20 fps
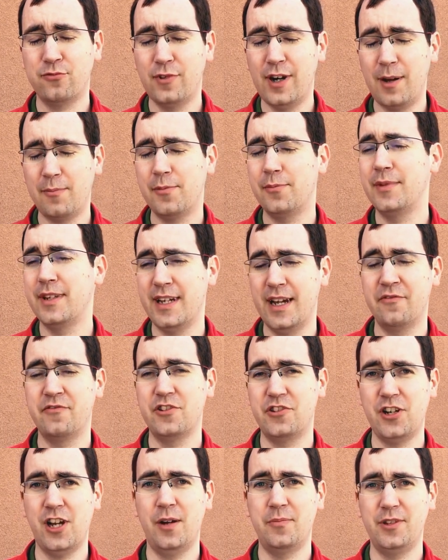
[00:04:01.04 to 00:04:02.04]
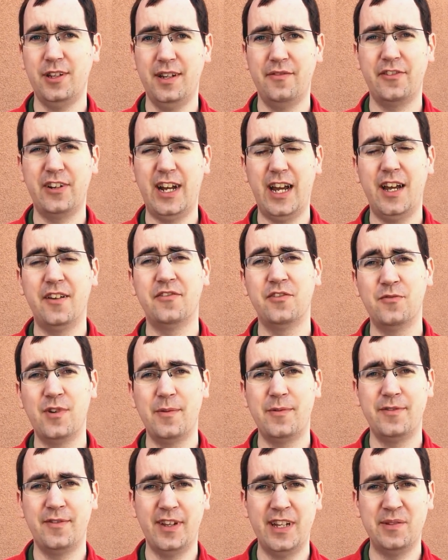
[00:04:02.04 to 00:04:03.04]
probably every job you'll ever have in
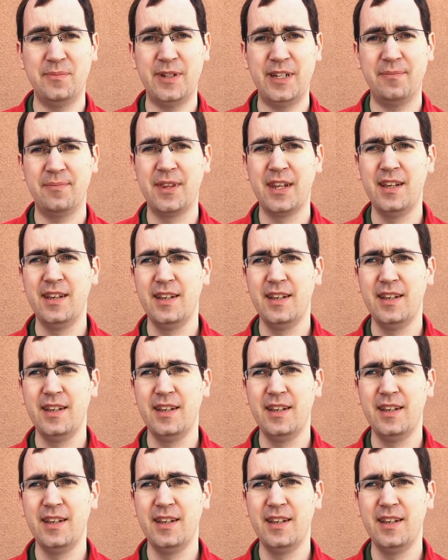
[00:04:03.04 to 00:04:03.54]
web development.